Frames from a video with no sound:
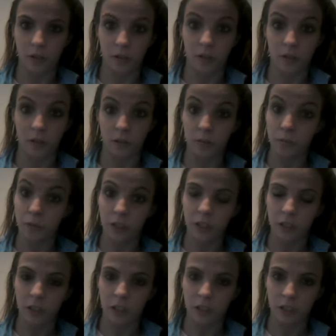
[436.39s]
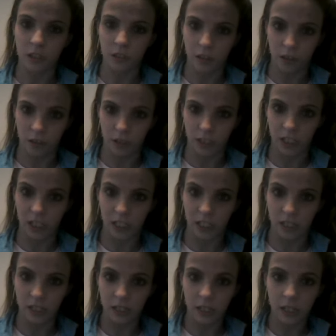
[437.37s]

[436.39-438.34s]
So that would be 2013.